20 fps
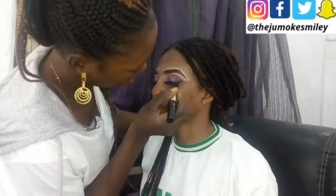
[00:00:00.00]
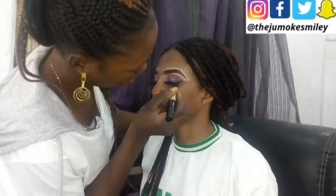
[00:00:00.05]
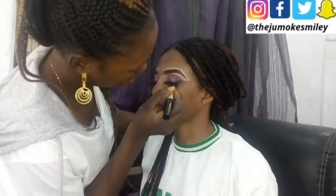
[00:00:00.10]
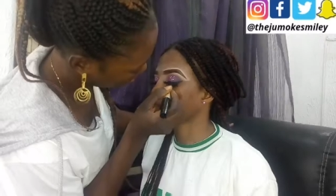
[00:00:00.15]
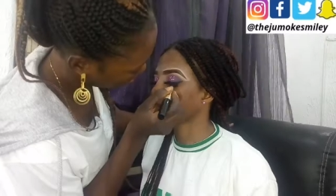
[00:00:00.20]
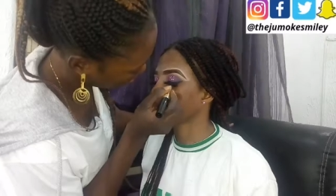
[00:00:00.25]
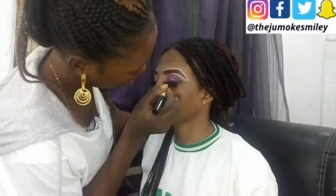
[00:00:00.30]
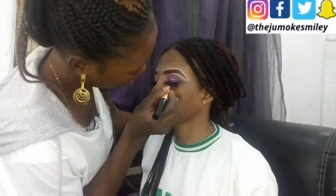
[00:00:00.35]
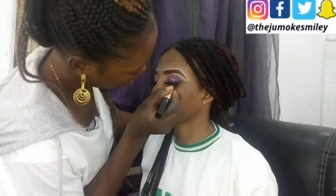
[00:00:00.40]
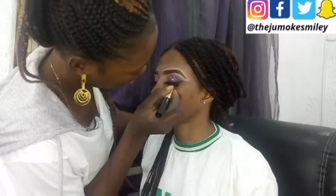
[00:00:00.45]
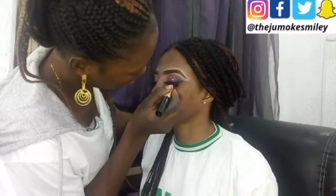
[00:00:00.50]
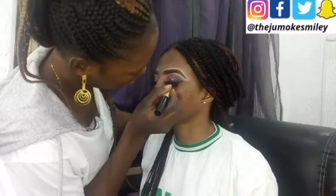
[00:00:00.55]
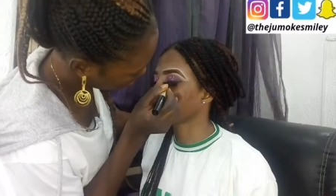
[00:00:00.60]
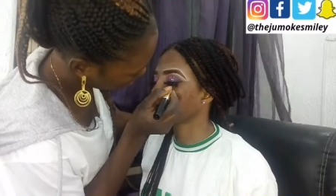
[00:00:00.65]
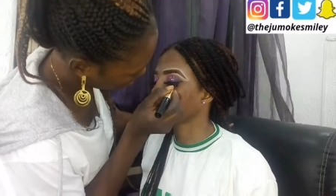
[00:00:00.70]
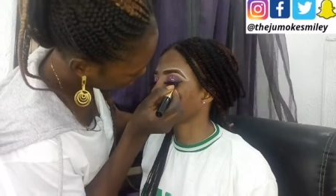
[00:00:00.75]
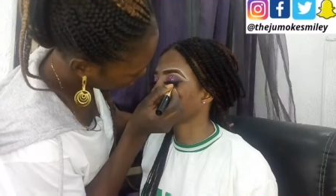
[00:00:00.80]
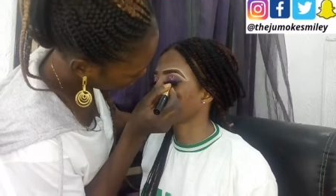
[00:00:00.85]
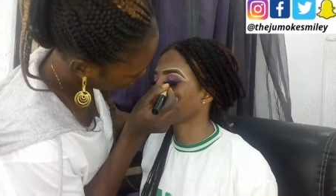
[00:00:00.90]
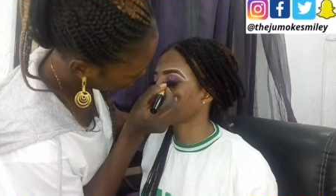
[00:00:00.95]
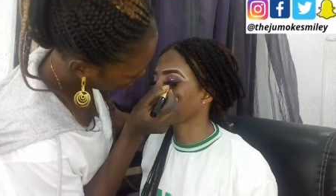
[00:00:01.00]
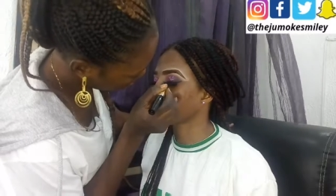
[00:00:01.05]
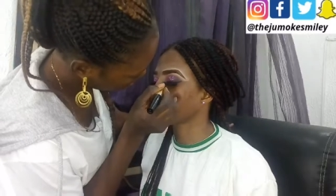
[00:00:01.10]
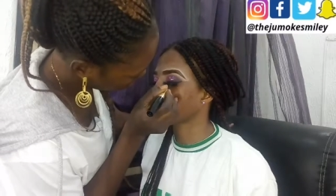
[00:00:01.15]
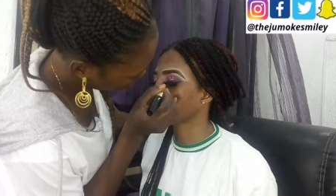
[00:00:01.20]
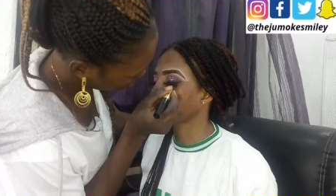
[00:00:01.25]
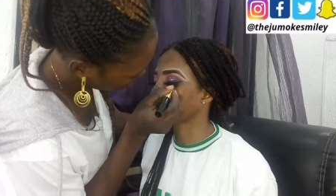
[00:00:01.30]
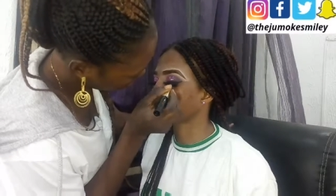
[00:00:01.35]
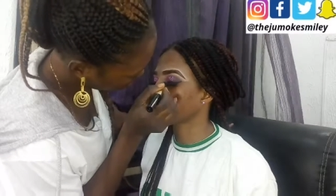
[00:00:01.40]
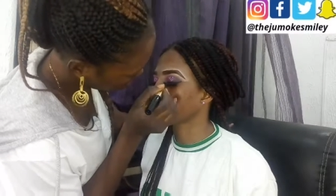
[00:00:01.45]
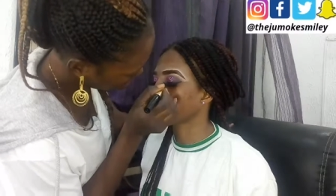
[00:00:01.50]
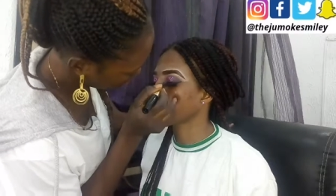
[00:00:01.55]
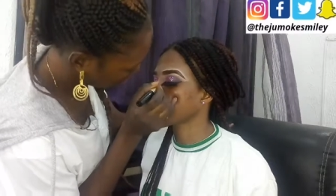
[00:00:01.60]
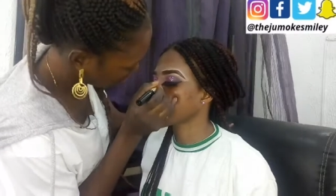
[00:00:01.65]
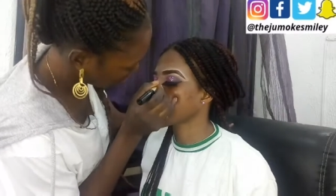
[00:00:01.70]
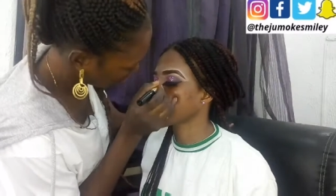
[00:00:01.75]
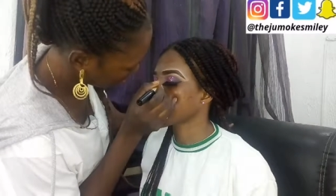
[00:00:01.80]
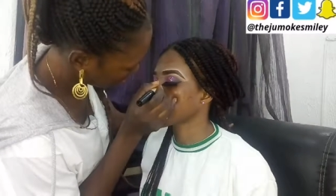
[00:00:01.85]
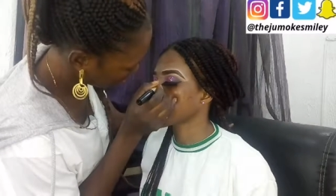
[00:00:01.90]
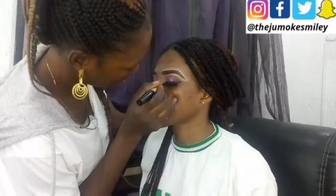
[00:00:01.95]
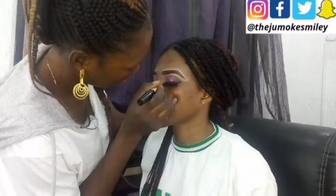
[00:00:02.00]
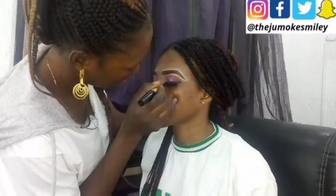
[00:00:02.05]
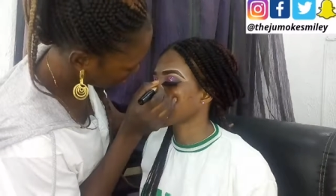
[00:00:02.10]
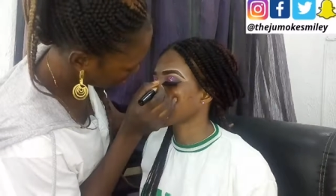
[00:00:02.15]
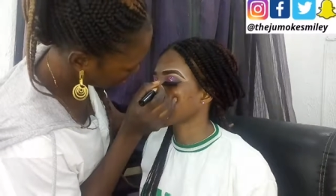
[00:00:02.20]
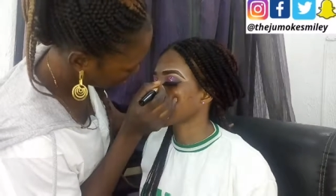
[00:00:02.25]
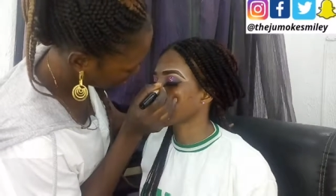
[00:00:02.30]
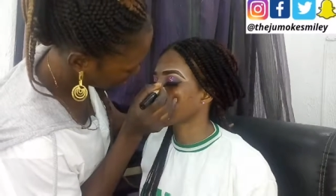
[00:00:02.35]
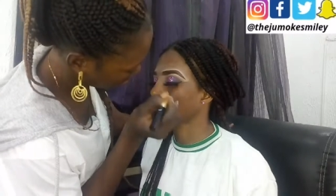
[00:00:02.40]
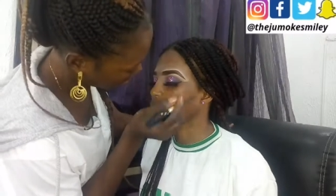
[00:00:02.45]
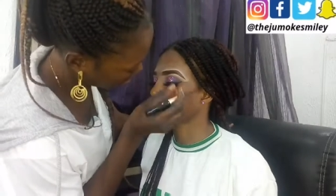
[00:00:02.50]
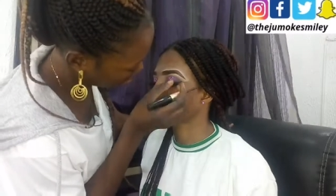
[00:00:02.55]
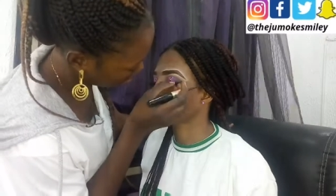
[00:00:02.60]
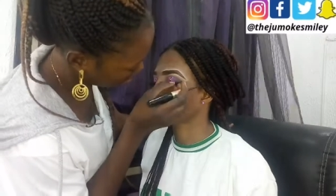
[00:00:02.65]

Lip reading: is Jumoke Smiley. Bye.